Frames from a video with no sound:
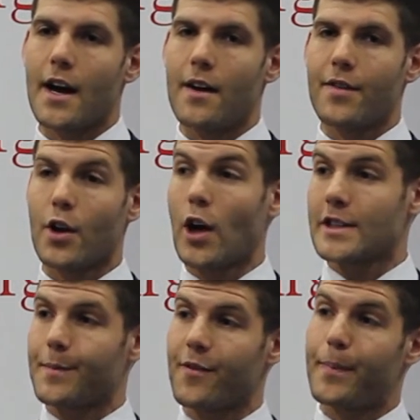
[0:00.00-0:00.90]
of the
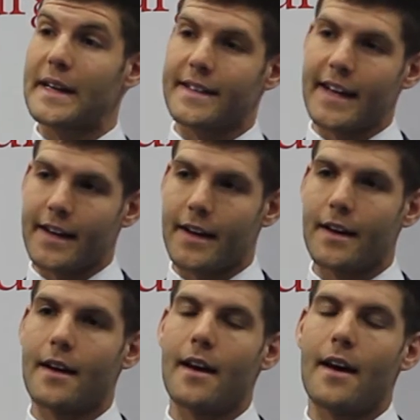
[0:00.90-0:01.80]
concept of big data
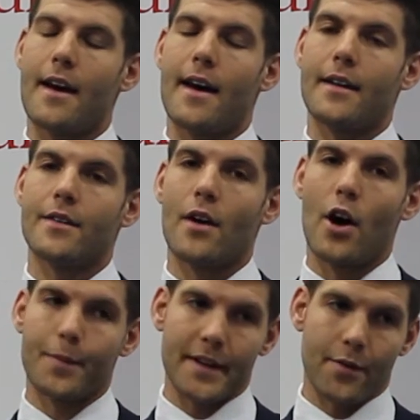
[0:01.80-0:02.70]
and
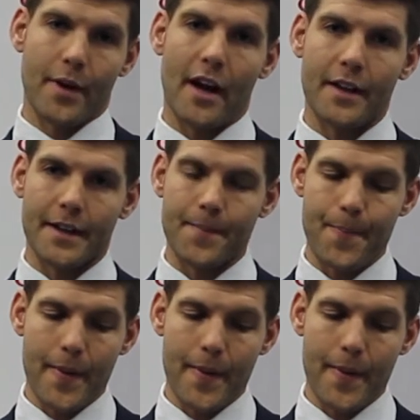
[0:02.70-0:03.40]
augmented reality.